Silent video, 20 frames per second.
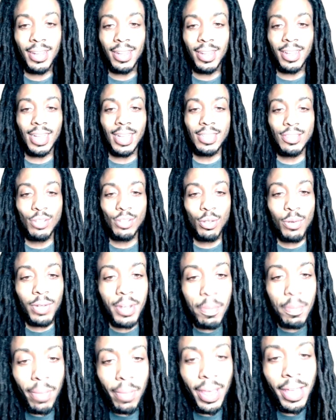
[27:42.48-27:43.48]
That's 2 and
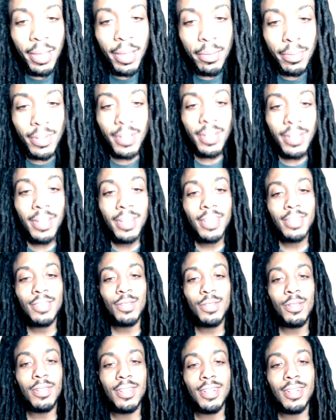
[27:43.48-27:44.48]
a baby.
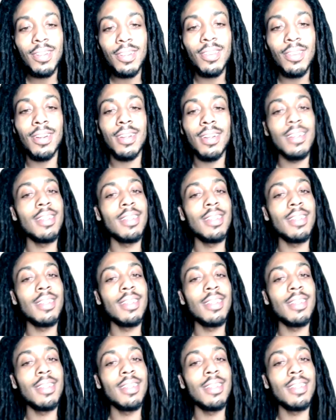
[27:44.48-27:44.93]
2 and a quarter.